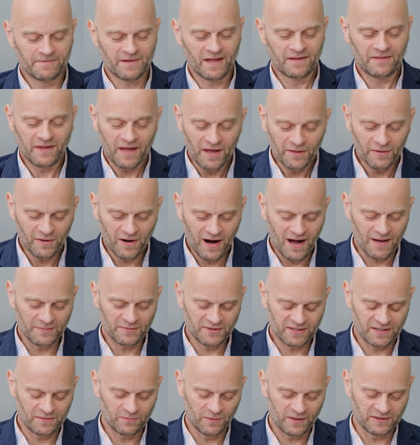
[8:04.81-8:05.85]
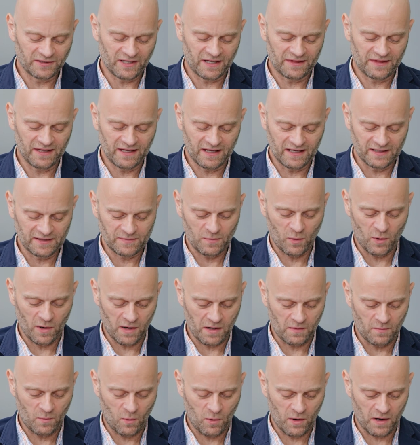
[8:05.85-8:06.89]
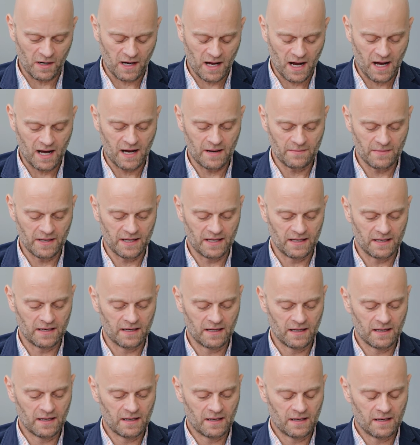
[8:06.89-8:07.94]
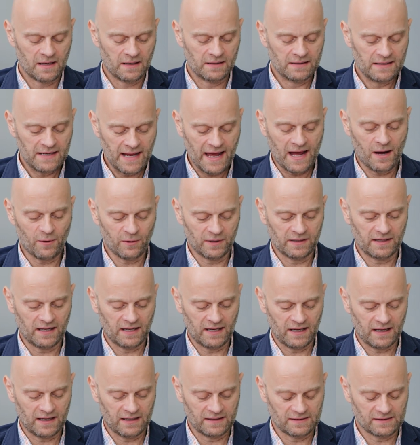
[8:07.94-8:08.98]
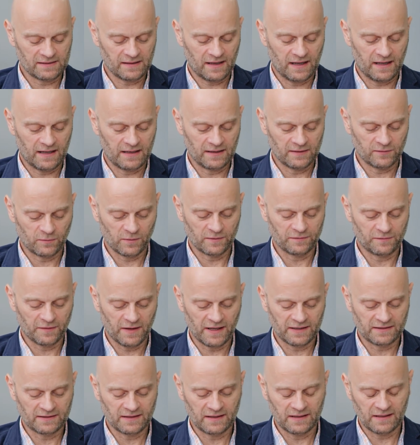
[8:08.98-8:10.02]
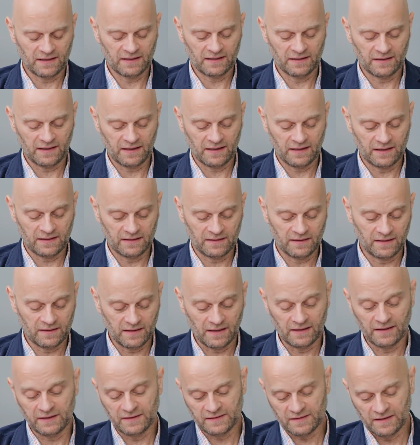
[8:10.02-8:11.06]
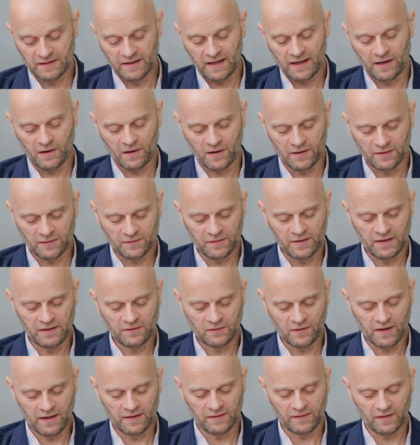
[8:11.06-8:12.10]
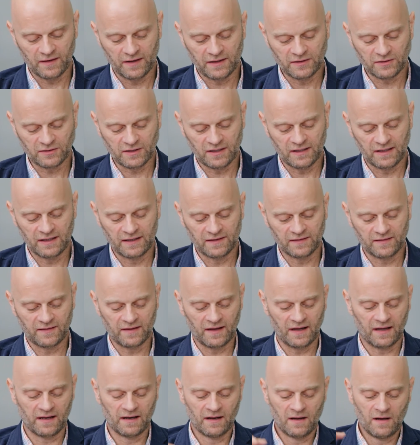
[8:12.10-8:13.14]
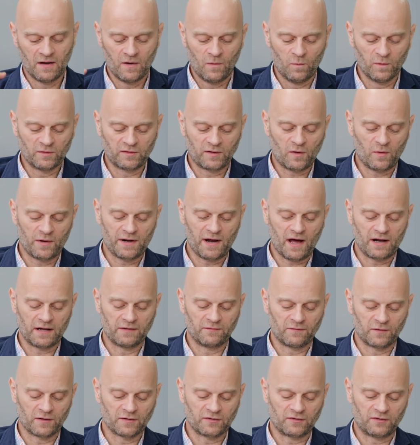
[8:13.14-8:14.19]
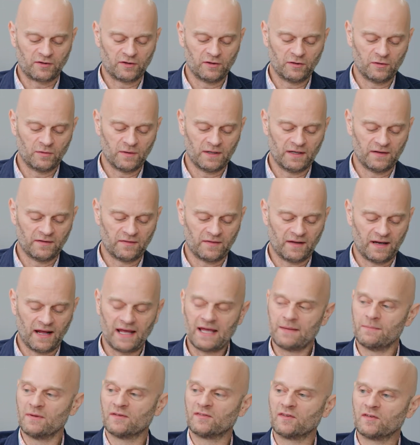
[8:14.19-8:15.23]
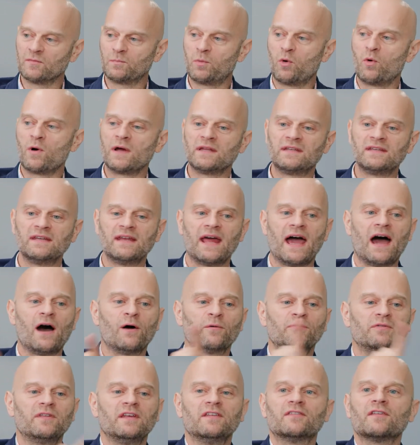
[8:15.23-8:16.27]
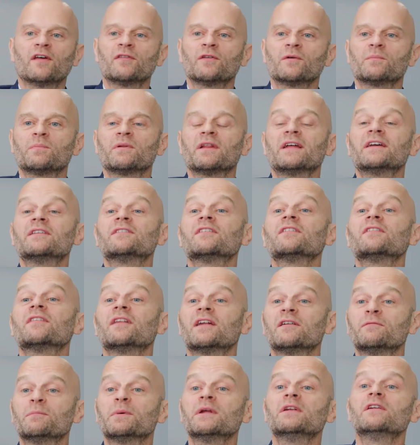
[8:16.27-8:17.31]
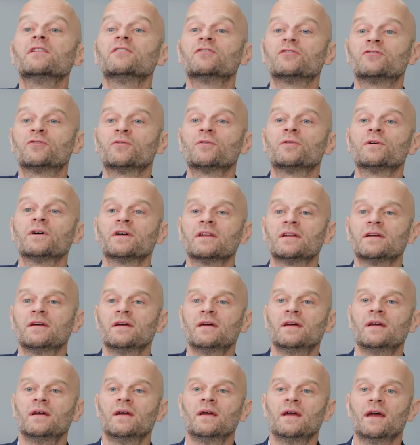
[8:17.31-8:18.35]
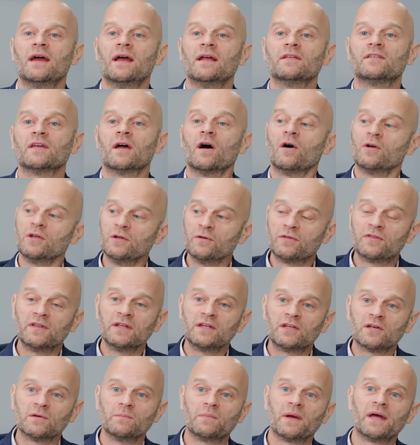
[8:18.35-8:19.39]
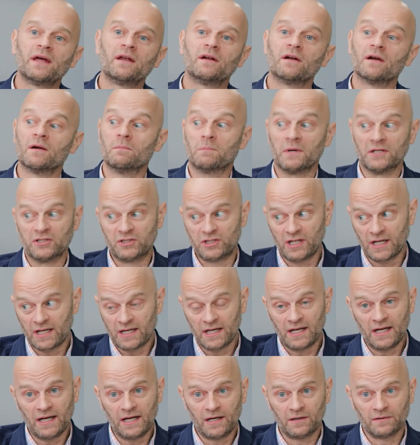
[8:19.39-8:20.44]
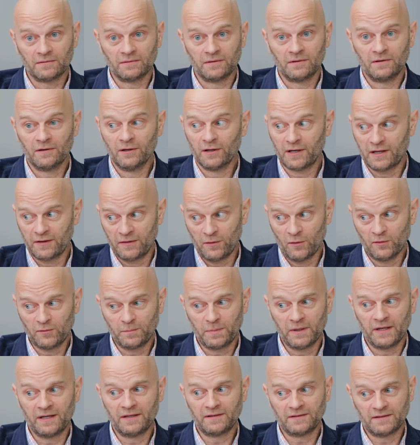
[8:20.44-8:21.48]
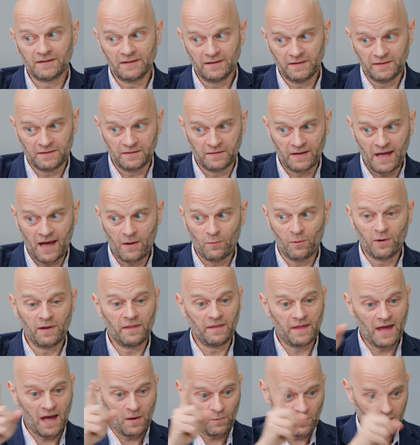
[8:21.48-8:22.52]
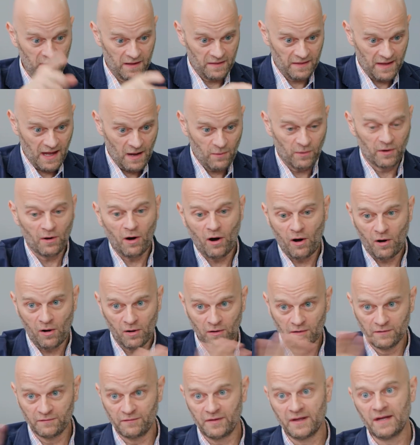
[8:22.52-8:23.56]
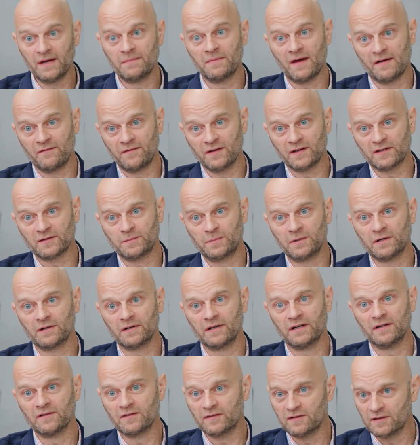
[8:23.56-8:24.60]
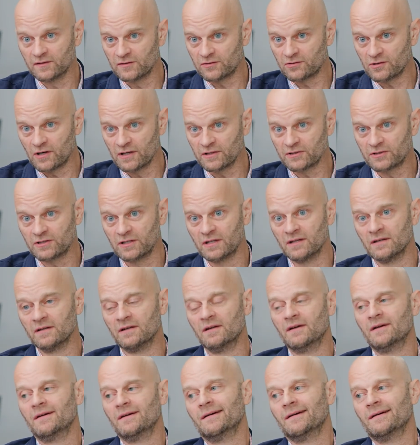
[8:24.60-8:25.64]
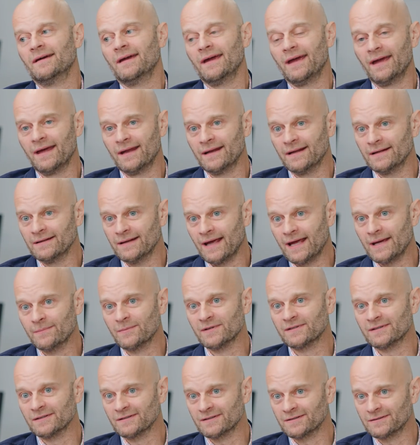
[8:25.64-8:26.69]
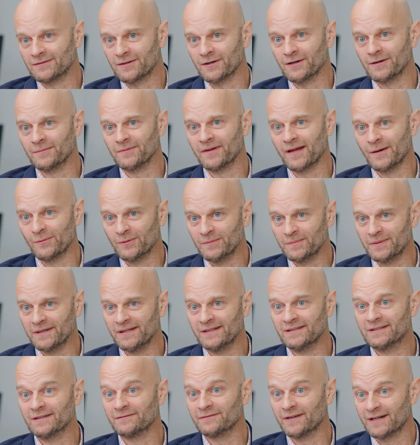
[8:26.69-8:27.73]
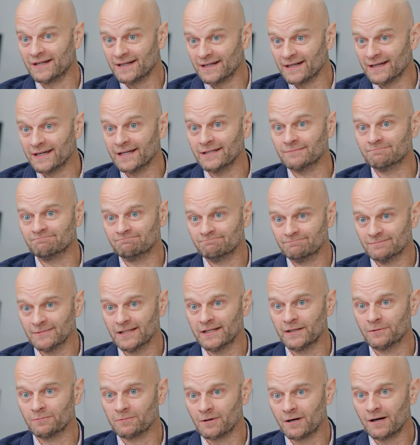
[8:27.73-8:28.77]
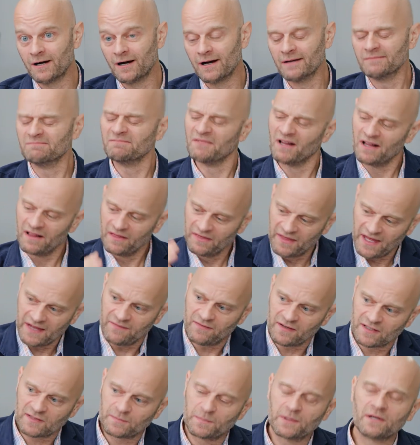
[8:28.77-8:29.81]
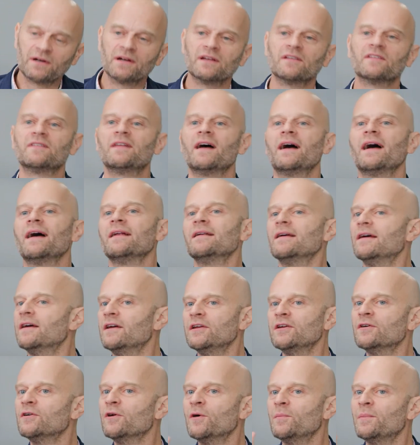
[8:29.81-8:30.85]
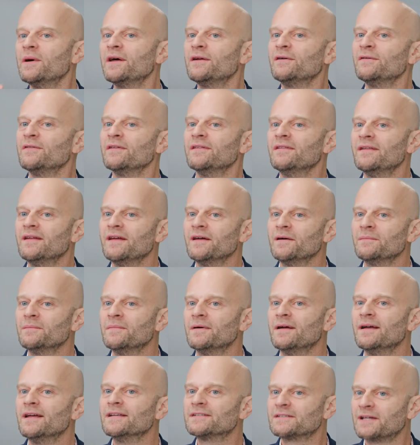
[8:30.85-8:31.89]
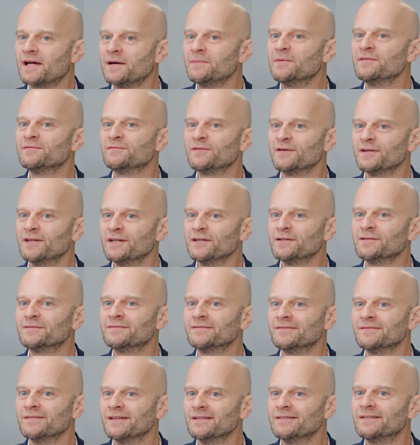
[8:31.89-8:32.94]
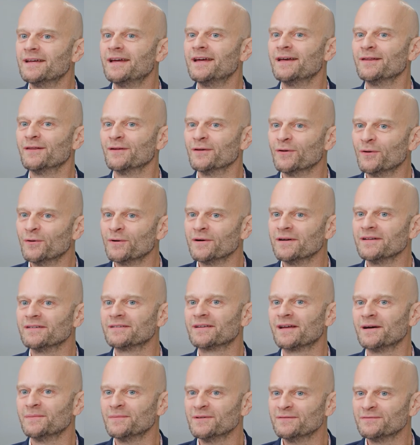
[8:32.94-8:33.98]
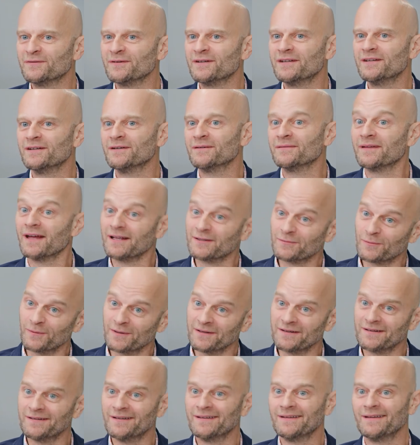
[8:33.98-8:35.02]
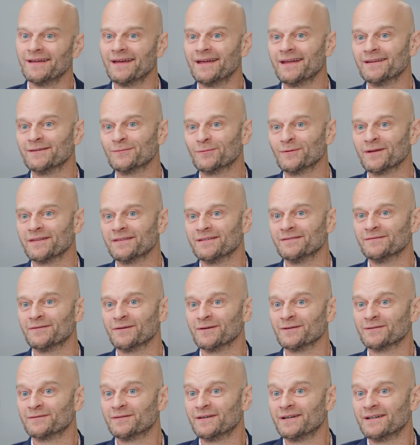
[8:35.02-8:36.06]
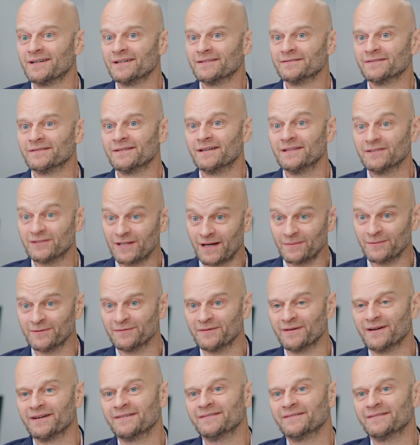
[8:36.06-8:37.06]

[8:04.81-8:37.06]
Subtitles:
The other option, which I think is more common nowadays and is reflected in at least in the NRSV translation, is that what's going on in verse 2 is that Amos is pointing out these other places that have been destroyed. And say, oh, you think you're better, but check it out. Look at those places, that one, and that one. All of them have experienced destruction. And in Amos's terms, that would be divinely wrought. They've experienced that. You're no better than them. It's coming for you. The day of the Lord is coming for you. That's what he ends with in verse 5, in chapter 5.